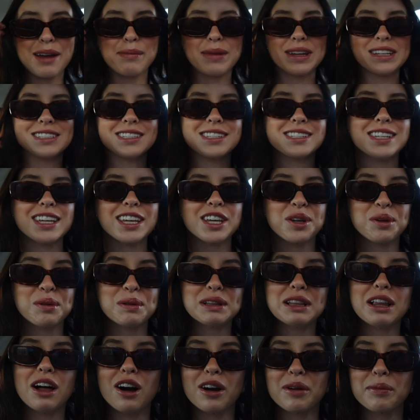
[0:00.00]
I meant to take you
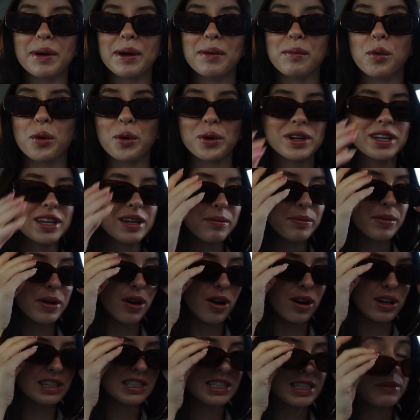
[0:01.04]
along my morning, but
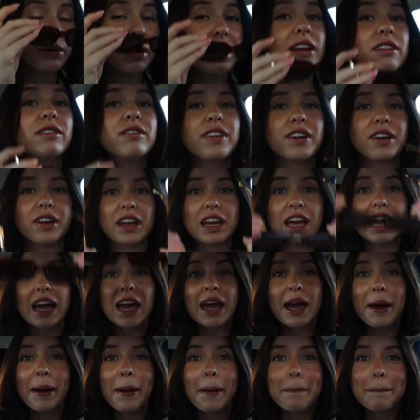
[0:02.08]
honestly, we had a very
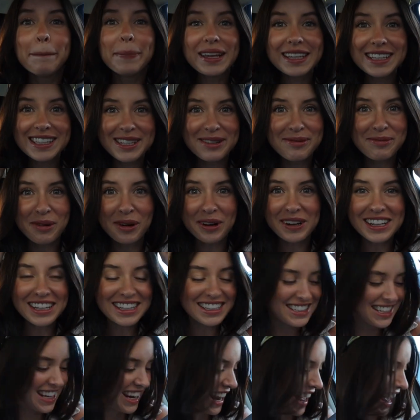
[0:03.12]
busy
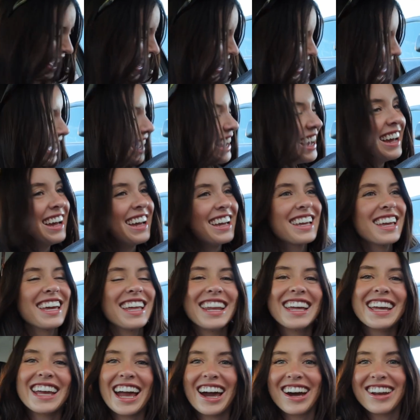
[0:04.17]
morning today
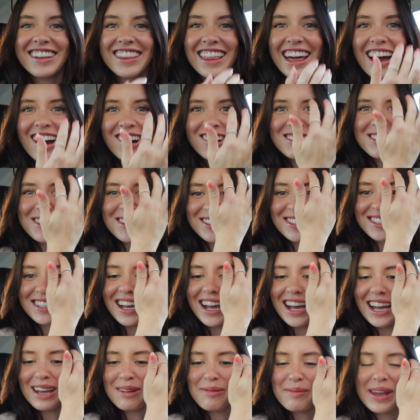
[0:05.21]
getting out of the house on
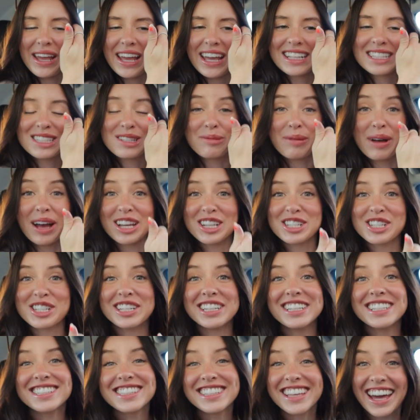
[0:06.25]
time.
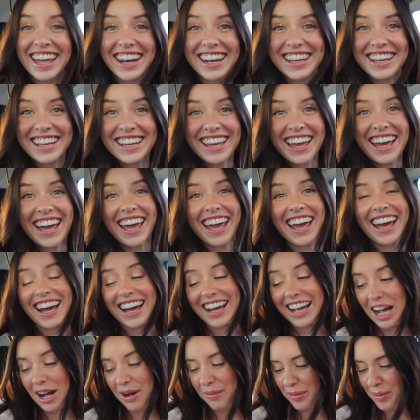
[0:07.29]
Sebastian is getting
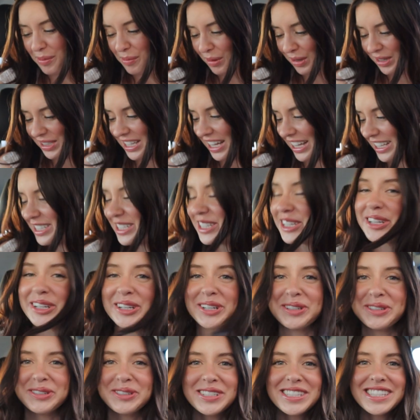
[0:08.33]
a couple more
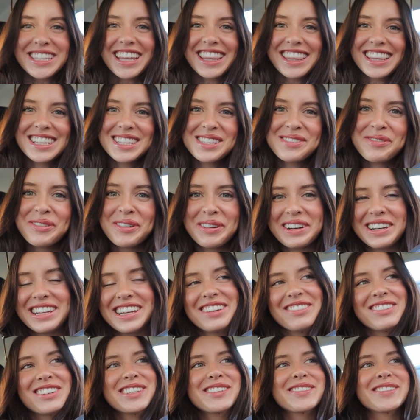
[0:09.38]
tattoos this
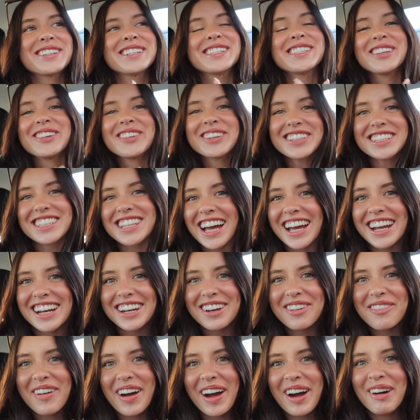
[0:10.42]
morning, which we're so
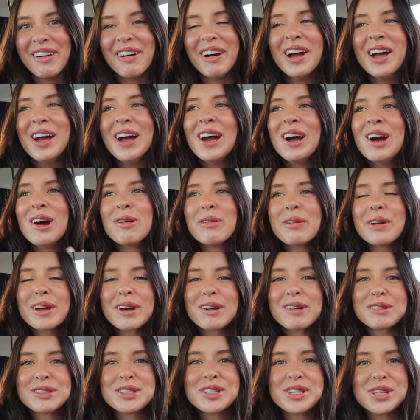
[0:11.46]
excited about. We
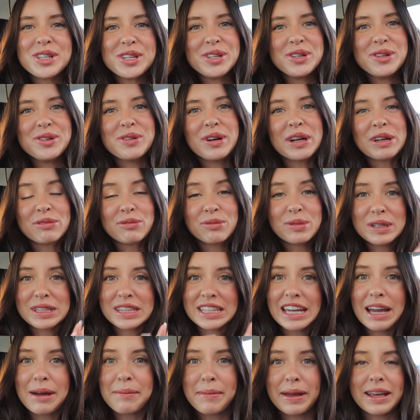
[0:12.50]
go to a
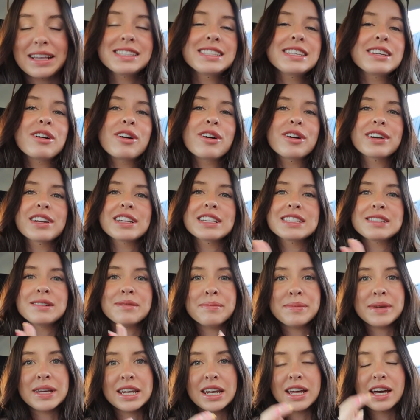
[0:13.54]
really amazing artist,
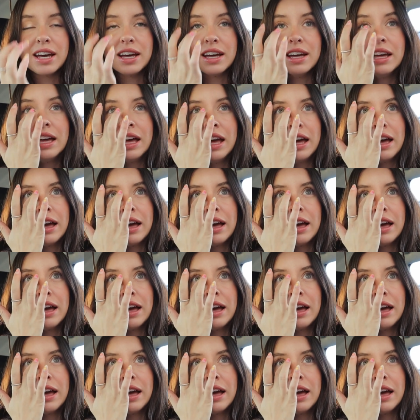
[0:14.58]
Mina.